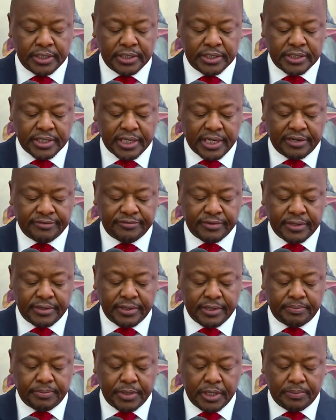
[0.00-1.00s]
serve
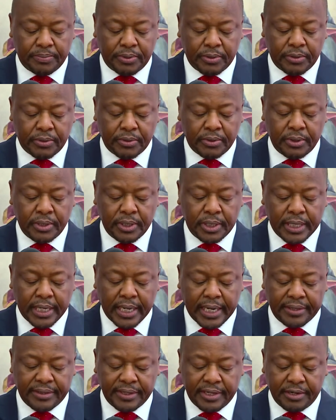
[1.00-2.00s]
the people
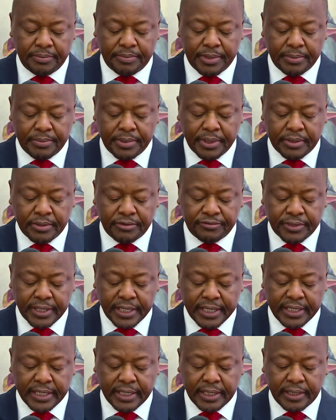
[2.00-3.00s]
and the Republic of
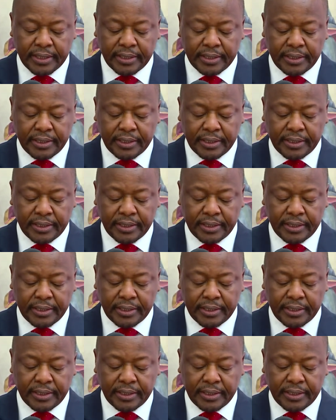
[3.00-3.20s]
Kenya